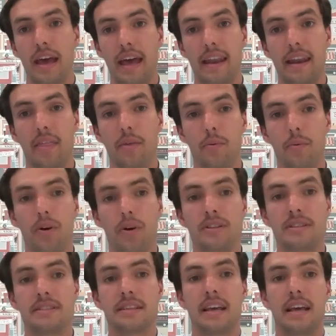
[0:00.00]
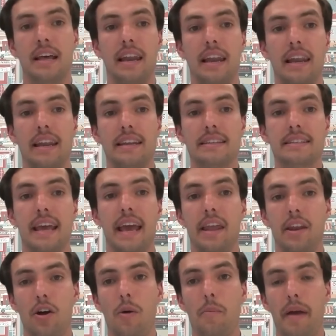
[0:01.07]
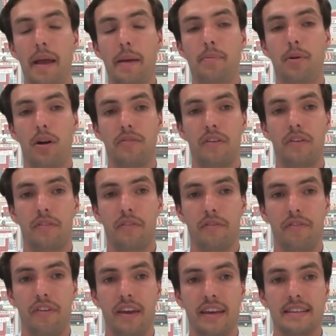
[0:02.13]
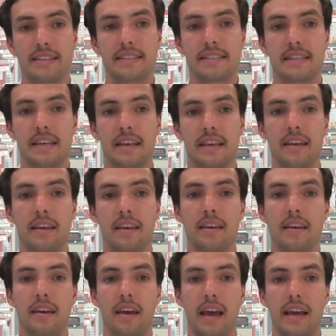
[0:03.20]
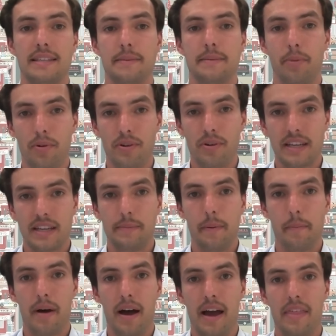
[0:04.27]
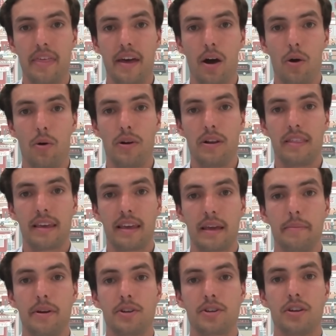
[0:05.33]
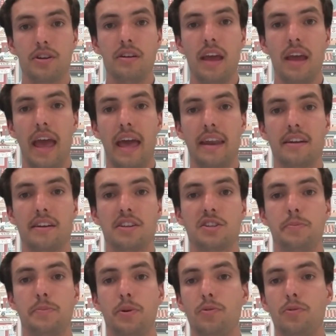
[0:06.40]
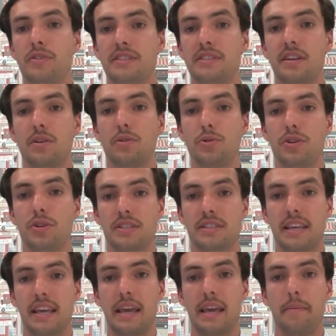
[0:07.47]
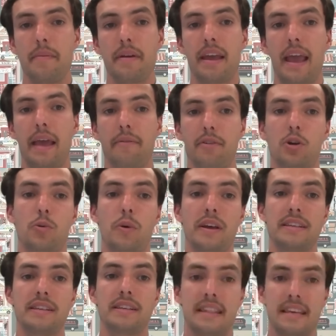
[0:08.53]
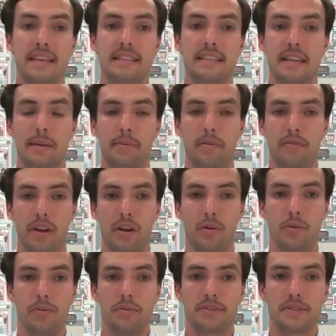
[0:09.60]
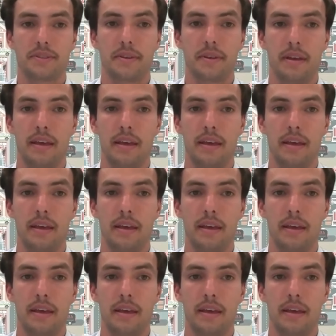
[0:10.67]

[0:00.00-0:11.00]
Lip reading: In other words, lenders cannot make profit from fees. It's important to keep in mind that only the Commission and a dispute resolution scheme can request these type of records.